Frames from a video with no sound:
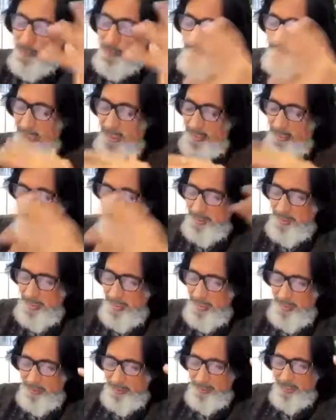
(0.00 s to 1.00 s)
of that
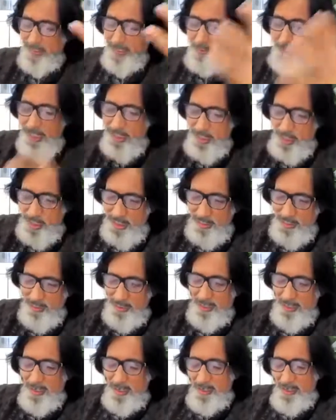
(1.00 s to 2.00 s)
entire three-dimensional
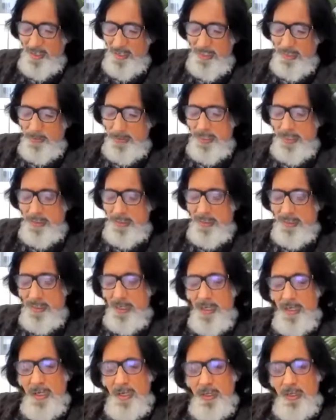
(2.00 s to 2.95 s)
space.